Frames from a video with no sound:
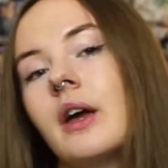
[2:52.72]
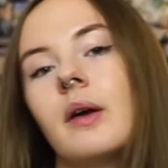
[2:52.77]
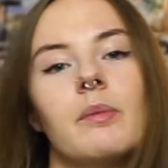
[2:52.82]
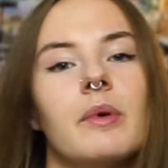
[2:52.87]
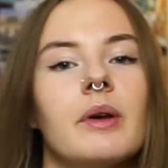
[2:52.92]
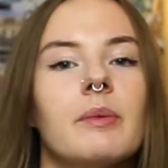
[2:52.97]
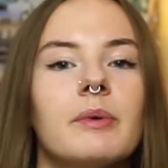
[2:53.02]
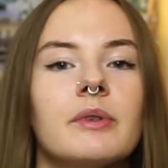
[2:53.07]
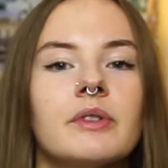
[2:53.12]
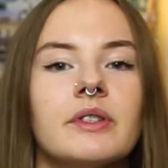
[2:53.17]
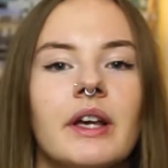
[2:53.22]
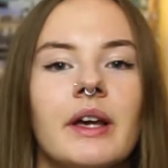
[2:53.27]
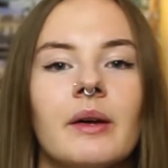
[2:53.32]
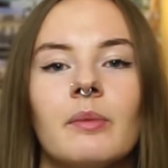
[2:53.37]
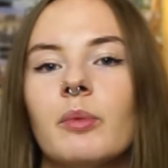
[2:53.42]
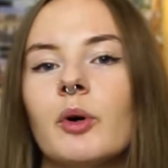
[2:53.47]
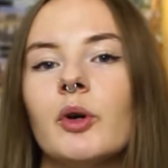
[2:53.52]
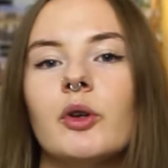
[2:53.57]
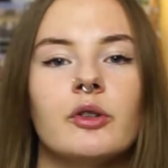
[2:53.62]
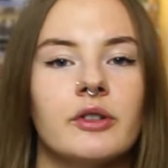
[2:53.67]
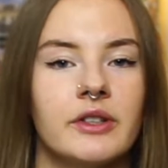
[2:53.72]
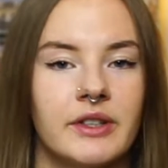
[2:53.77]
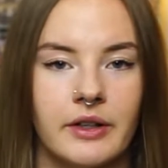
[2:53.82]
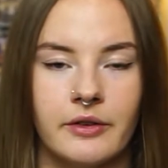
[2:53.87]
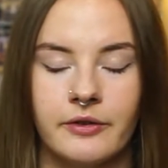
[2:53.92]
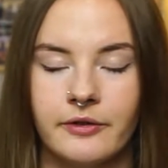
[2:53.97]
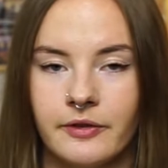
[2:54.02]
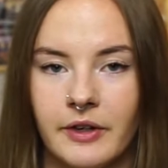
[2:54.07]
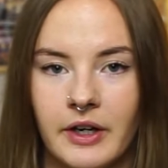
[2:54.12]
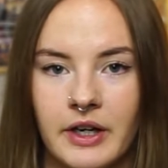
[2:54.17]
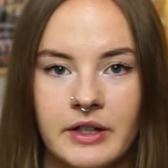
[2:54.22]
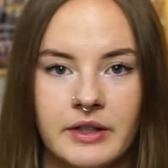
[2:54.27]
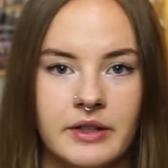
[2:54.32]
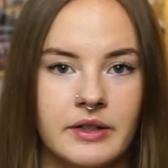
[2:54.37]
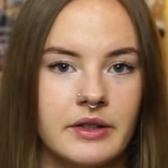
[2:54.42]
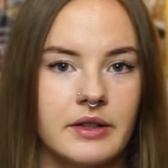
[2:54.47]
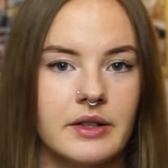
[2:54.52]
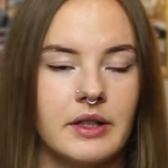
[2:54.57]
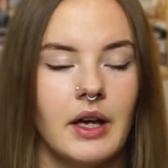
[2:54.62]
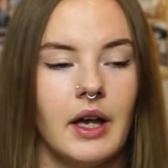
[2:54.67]
people saying put yourself
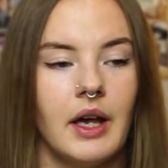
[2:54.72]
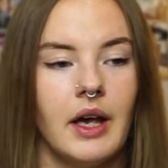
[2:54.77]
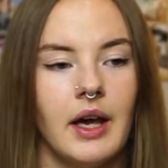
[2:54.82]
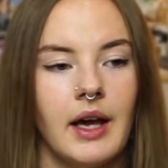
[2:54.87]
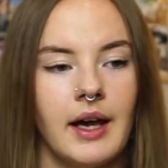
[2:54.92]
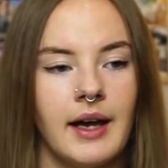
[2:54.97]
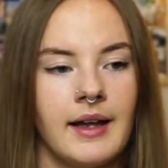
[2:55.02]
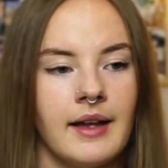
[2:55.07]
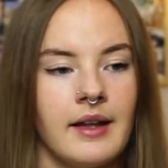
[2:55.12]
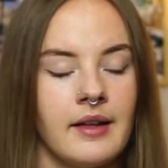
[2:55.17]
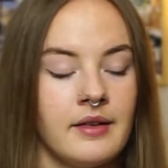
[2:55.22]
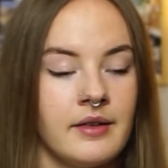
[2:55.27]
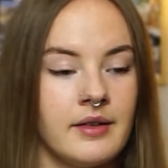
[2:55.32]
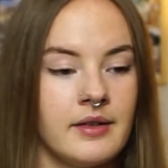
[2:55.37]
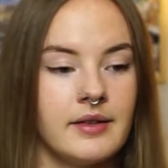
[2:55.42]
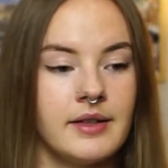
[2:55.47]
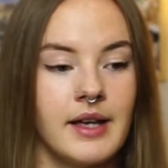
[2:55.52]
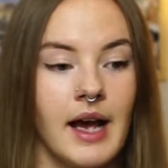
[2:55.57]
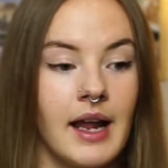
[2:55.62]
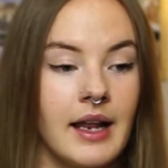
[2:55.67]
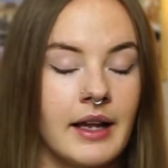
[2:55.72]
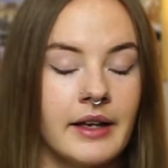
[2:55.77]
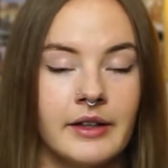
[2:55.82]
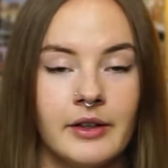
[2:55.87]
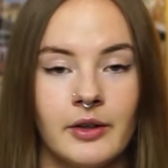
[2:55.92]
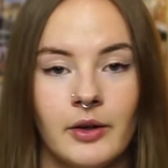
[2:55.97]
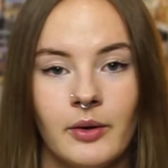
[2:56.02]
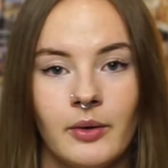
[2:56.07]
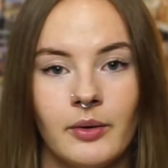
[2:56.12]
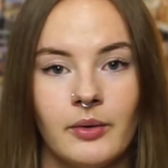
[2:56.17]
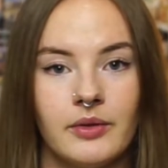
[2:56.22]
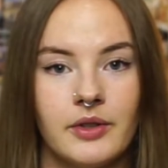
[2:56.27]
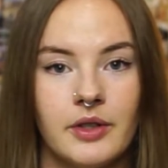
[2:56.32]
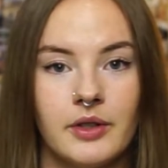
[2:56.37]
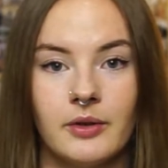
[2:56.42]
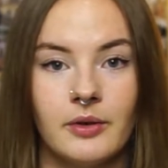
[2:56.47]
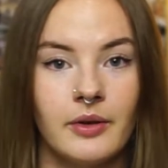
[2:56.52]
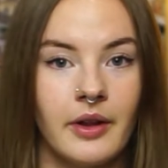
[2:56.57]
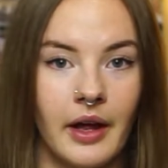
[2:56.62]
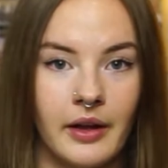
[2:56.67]
first and telling you to
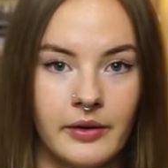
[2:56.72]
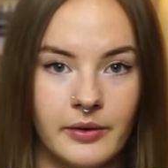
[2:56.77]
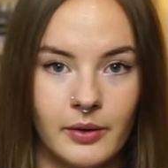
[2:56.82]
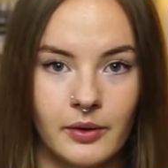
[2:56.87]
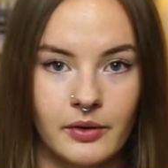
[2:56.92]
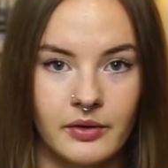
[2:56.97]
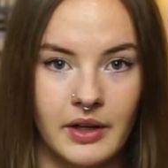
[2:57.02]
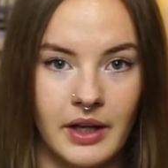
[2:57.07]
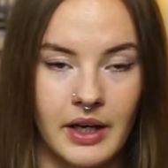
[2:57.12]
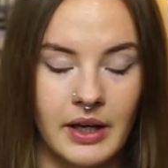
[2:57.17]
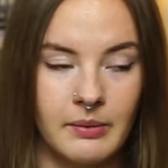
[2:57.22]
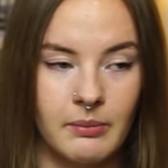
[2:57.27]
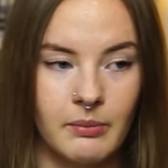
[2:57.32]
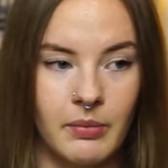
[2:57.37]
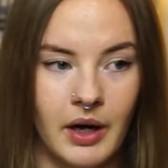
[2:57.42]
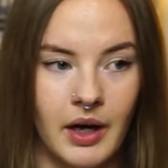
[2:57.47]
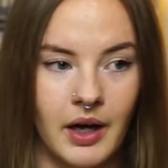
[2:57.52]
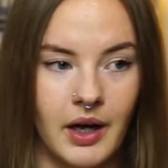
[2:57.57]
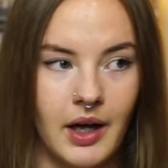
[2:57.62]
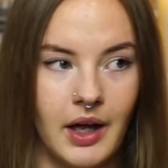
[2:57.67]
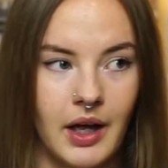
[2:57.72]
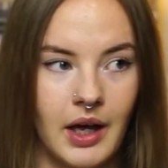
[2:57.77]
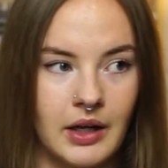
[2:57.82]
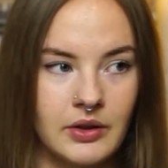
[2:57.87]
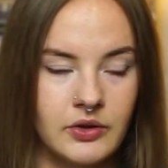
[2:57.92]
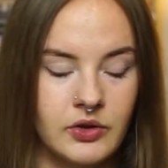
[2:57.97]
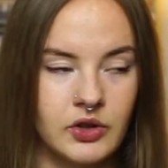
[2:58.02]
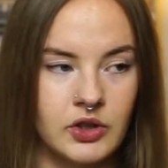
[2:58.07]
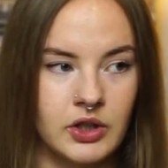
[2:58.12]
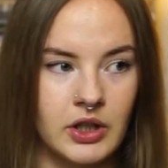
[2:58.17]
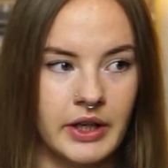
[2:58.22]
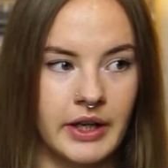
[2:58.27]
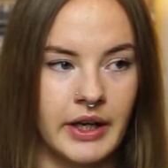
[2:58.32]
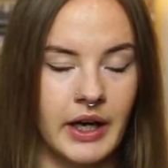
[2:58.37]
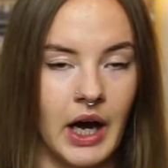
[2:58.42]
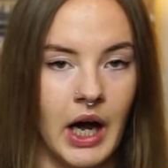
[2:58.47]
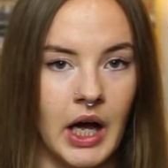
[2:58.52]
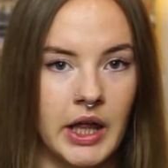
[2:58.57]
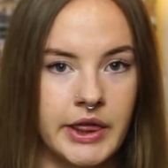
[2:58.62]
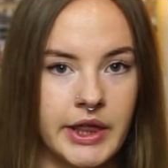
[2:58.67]
do that sort of thing, but actually
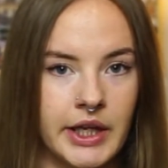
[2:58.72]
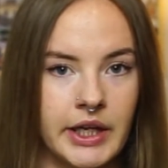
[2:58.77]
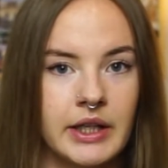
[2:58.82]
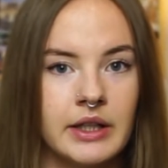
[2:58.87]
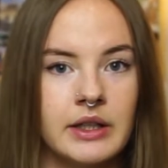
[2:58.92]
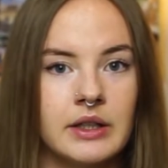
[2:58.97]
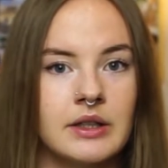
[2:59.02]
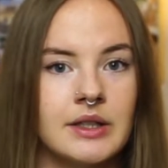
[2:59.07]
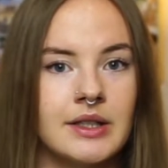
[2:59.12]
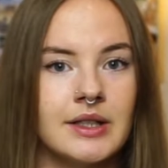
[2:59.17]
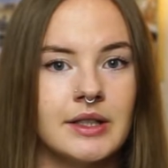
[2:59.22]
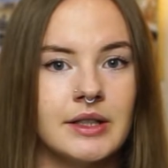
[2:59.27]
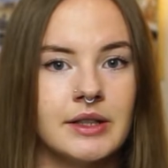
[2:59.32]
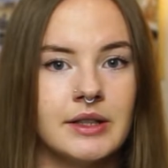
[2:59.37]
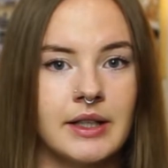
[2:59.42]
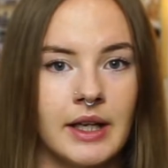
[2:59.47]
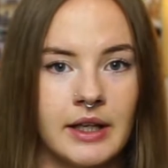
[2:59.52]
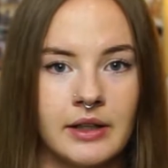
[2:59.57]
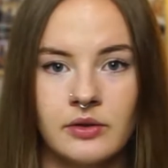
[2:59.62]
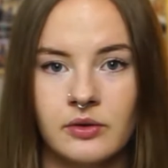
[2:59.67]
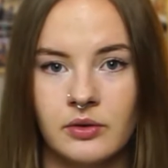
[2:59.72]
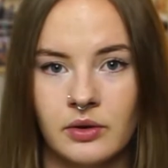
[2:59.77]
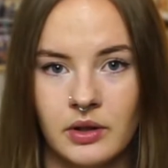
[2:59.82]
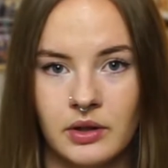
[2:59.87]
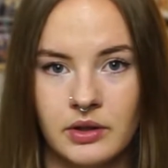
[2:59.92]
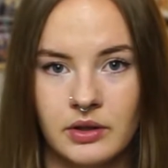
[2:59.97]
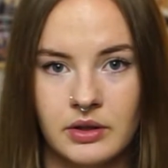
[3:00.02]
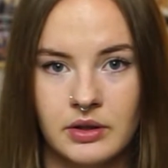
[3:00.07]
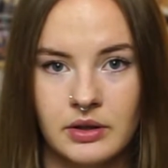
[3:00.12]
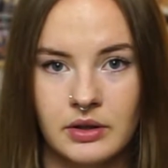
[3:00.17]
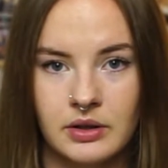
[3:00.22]
I think it's dangerous.